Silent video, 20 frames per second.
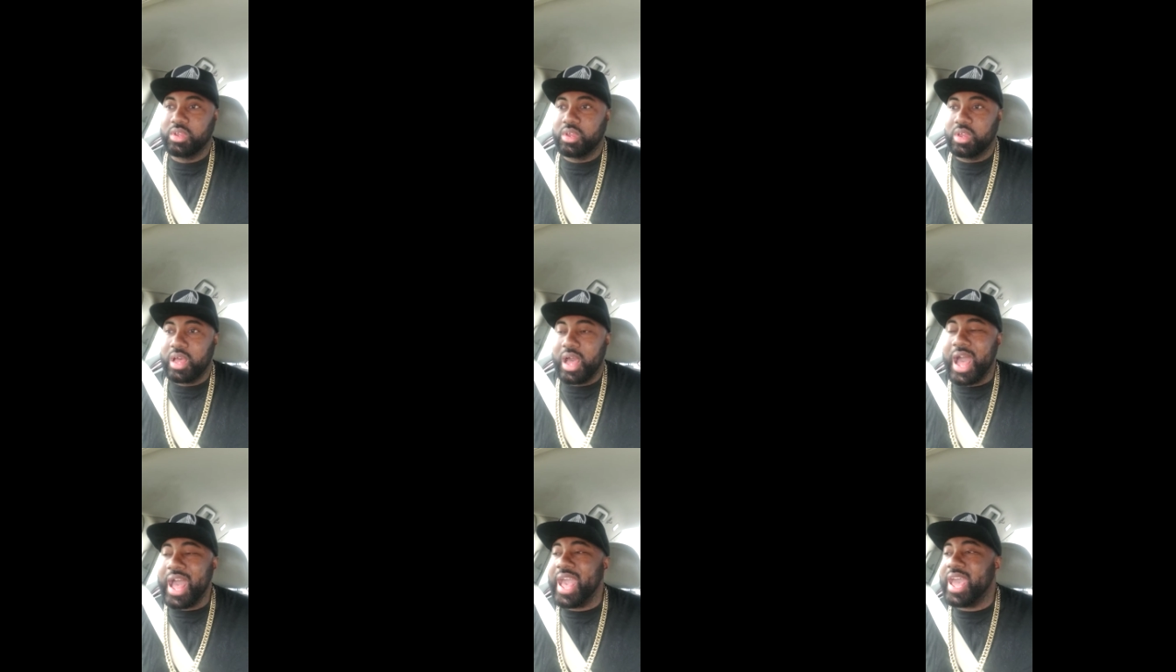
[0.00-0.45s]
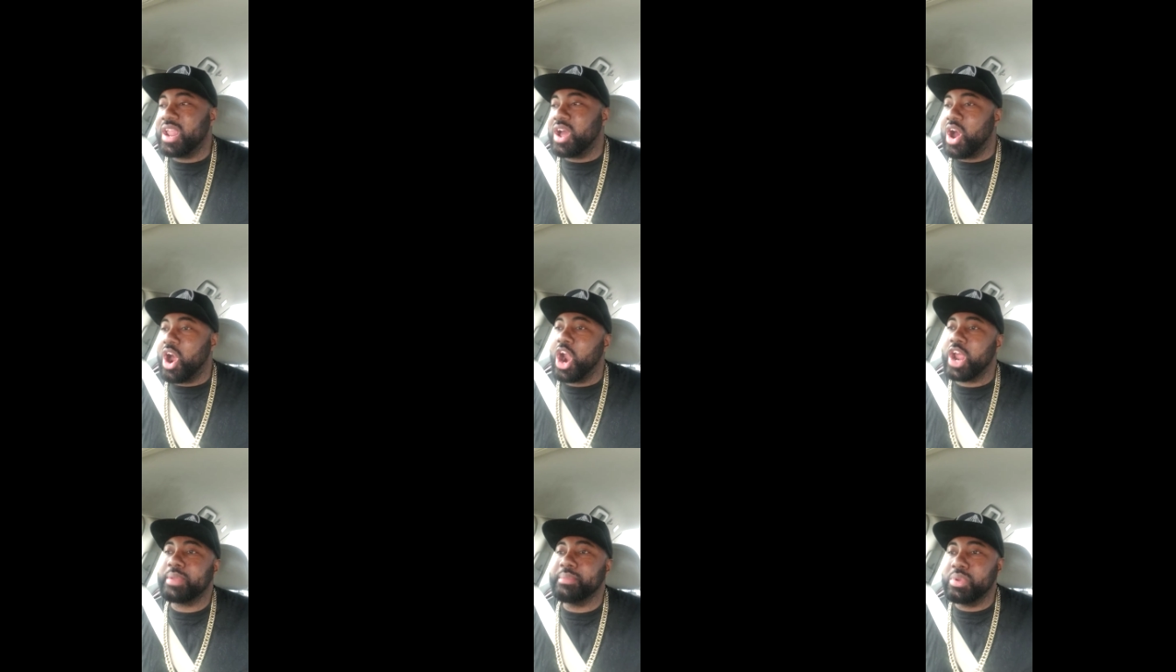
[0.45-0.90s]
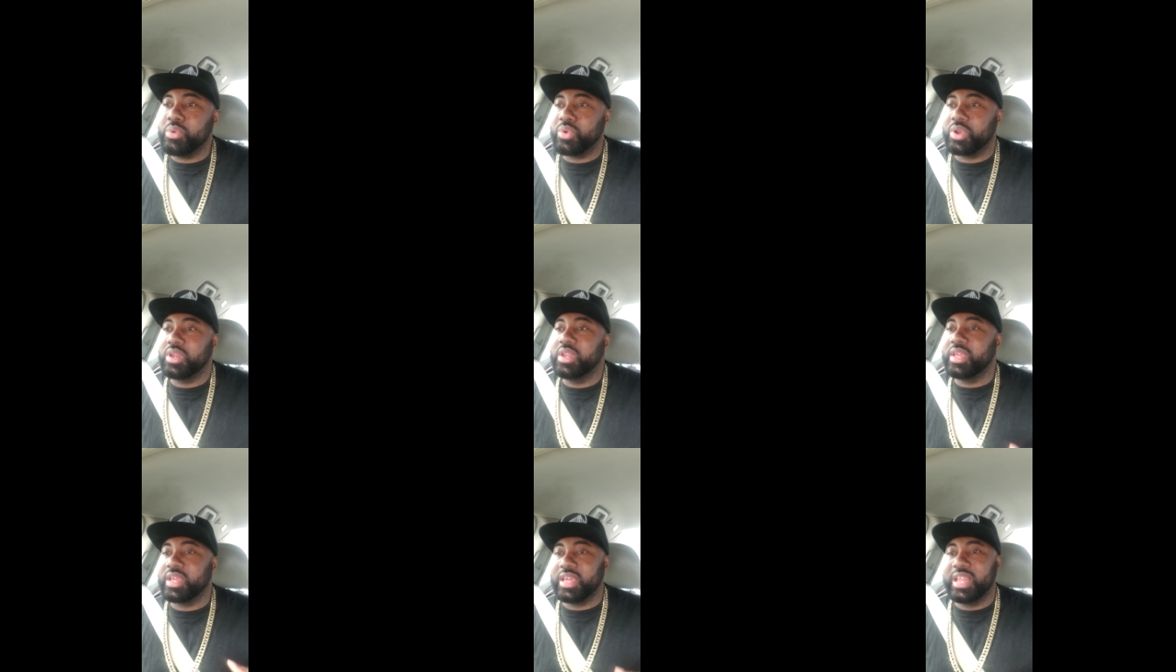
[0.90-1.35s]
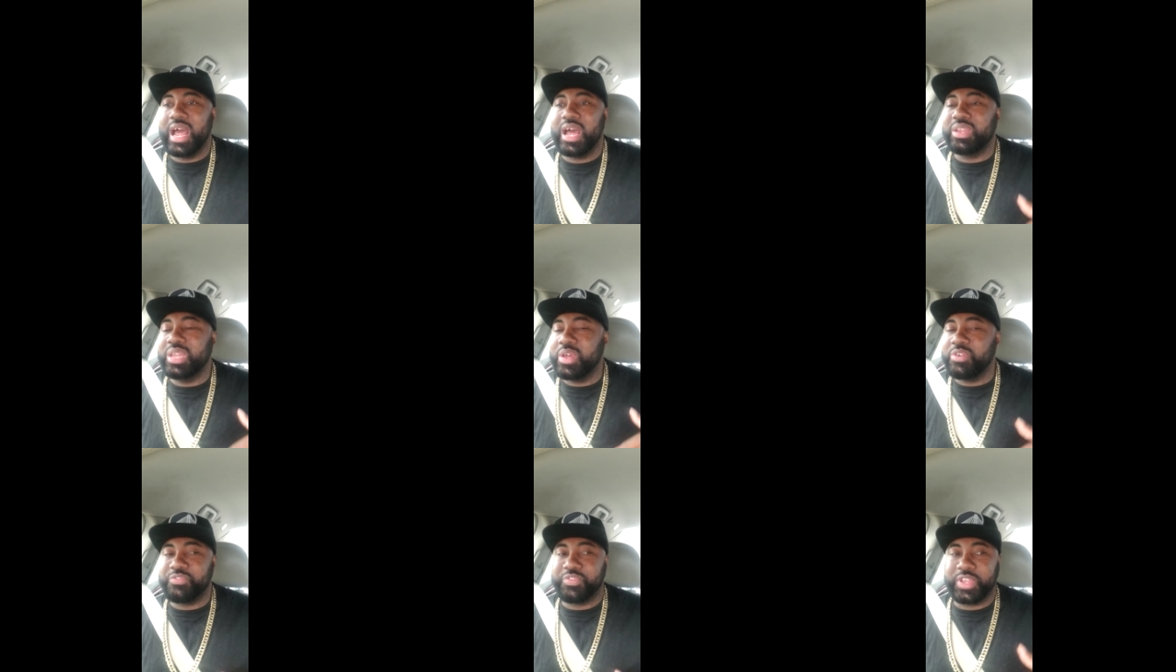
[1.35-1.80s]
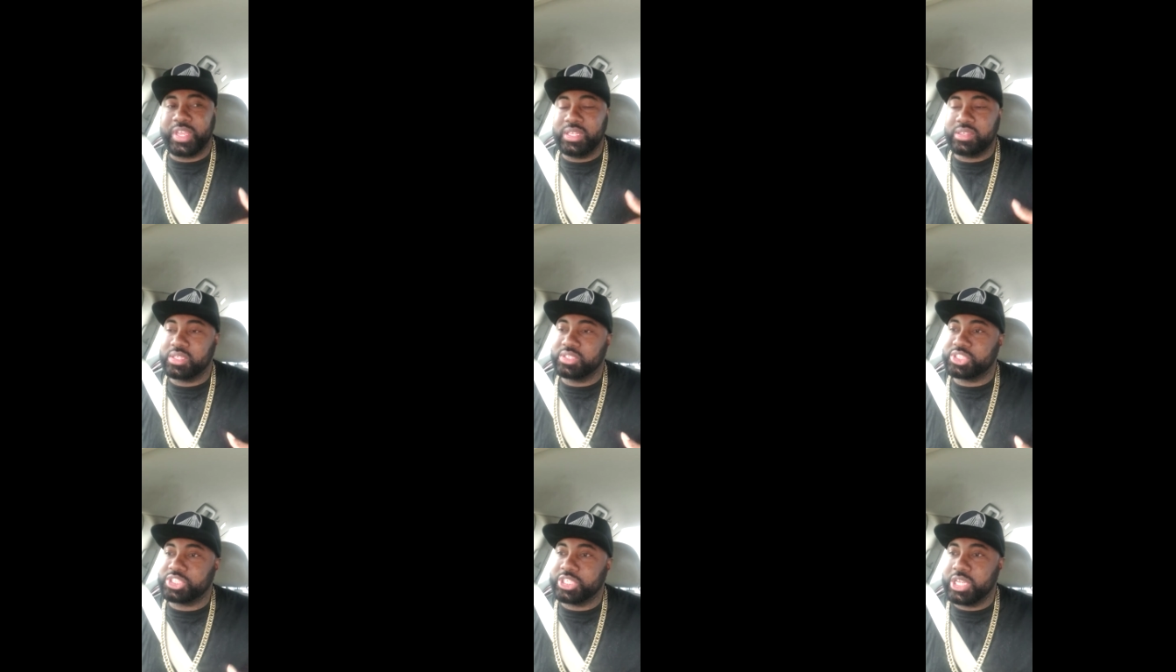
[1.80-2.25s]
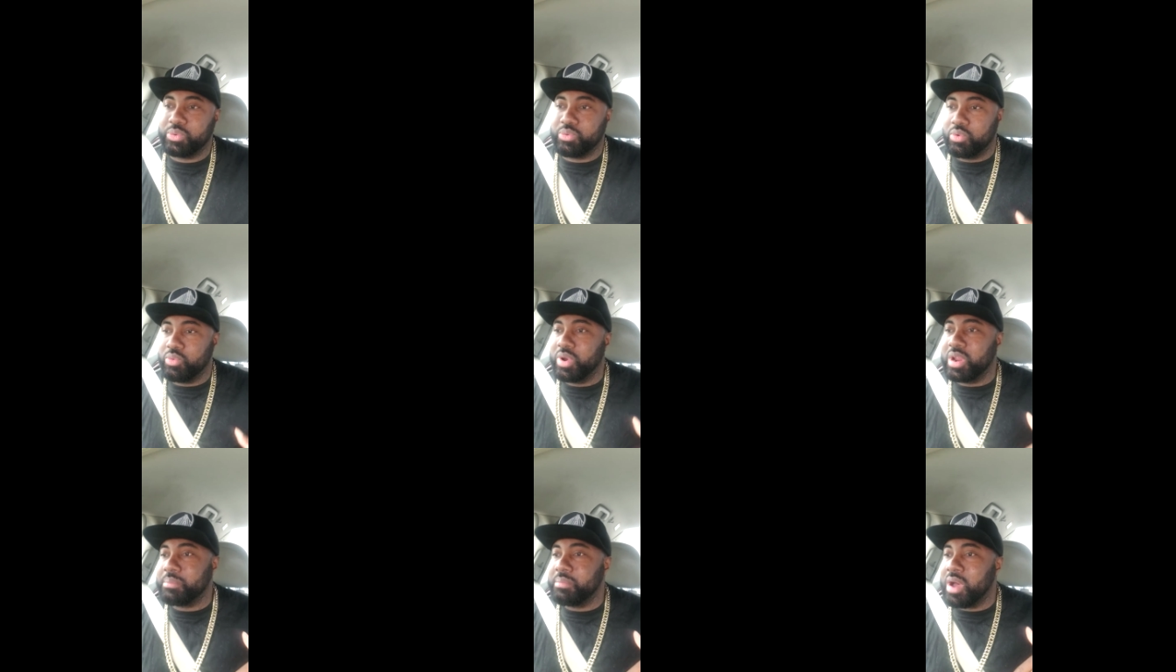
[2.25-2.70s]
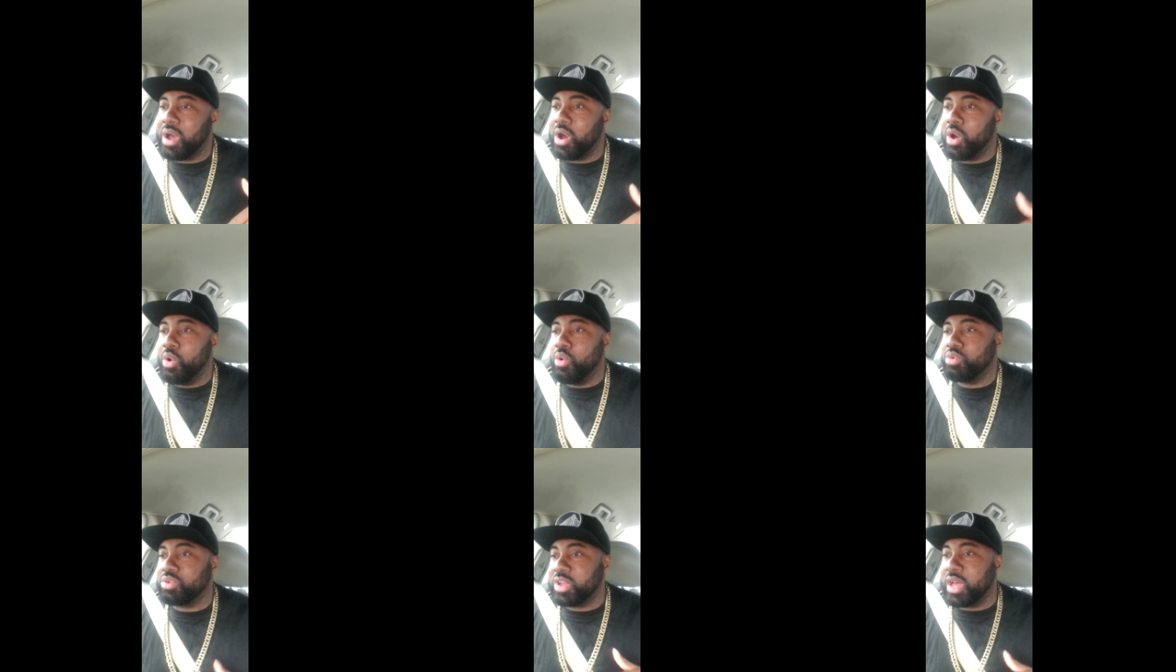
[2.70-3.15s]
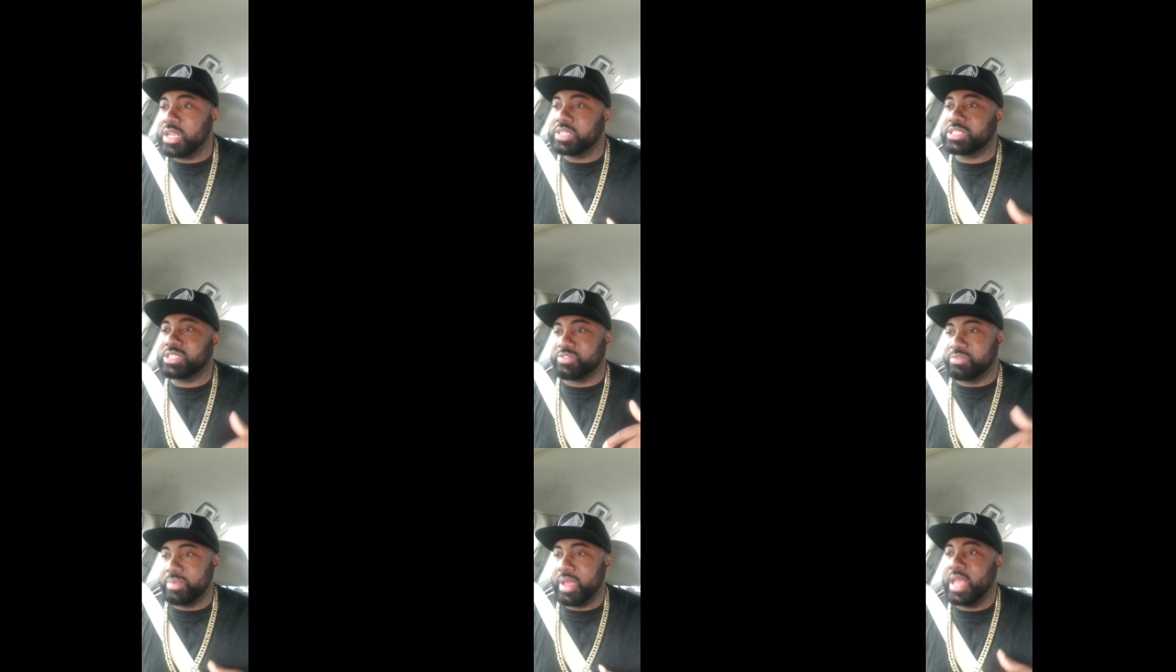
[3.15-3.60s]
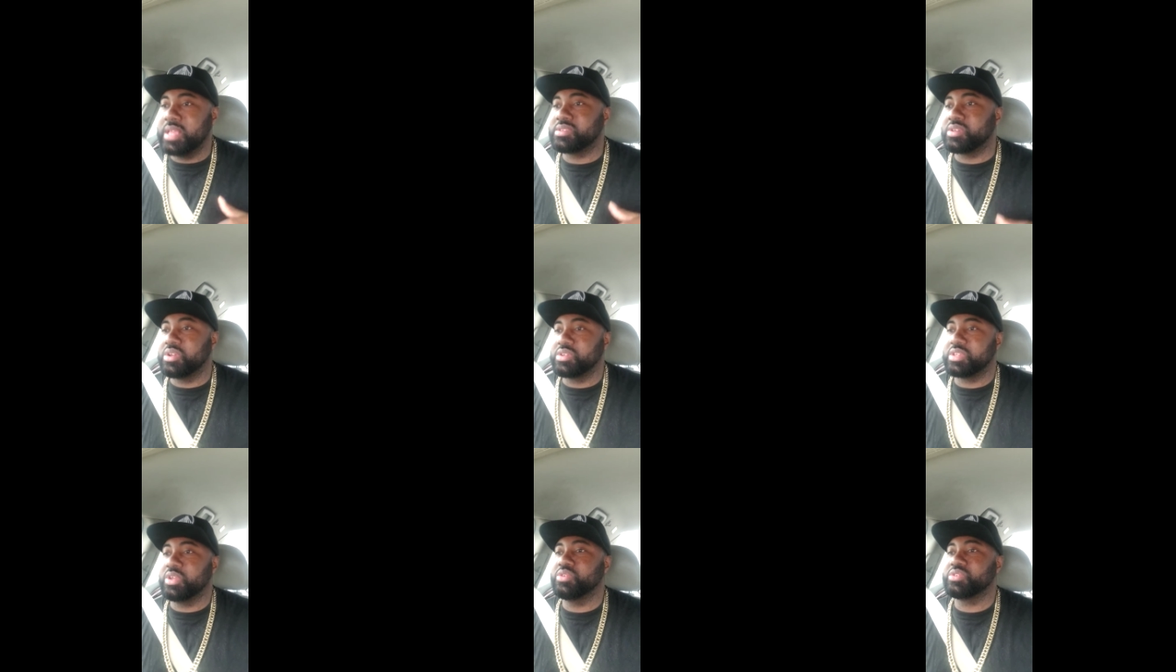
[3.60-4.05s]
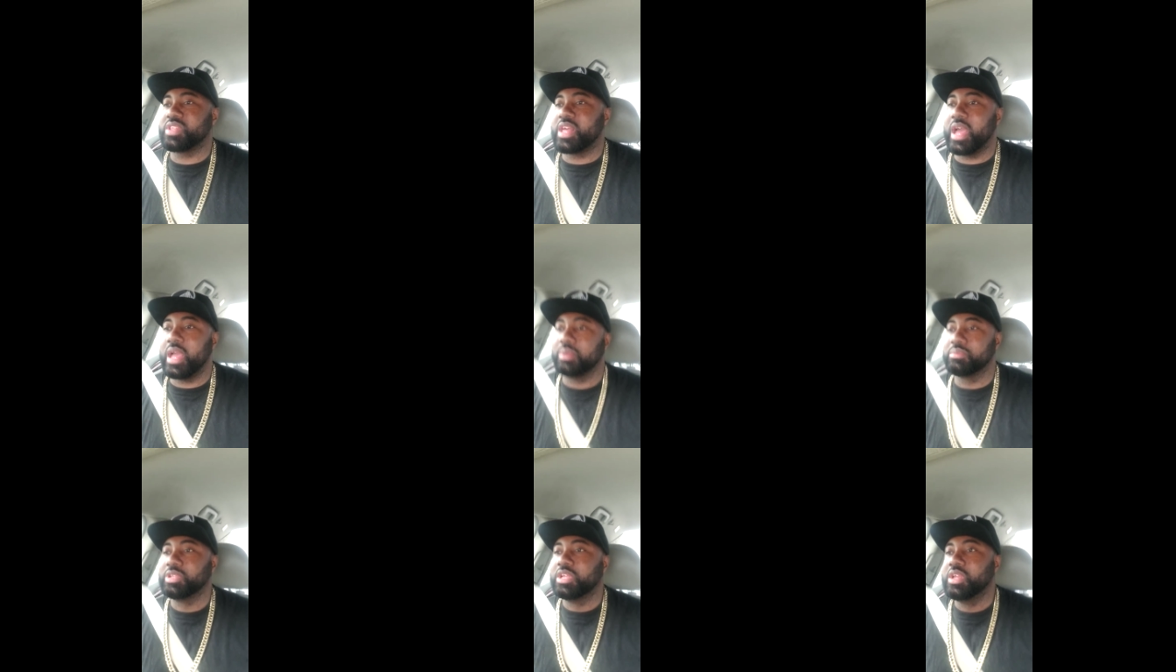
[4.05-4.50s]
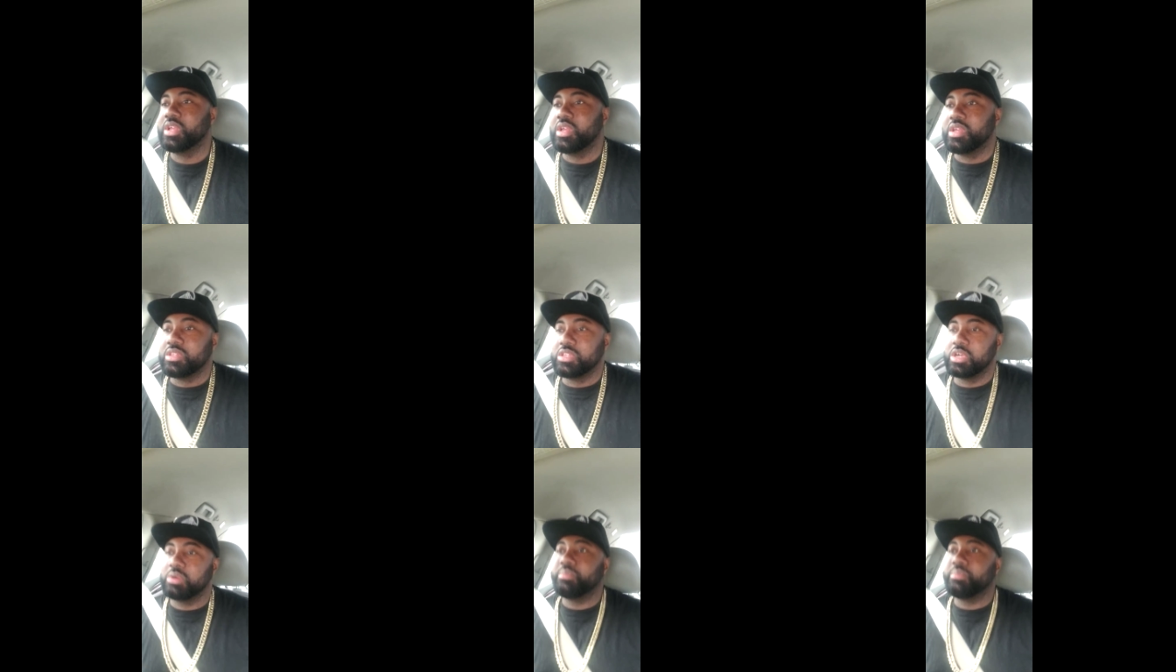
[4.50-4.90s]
I had an argument with a nigga, and I'll never forget this shit with one of my own cousins from Hazers. He was like, look,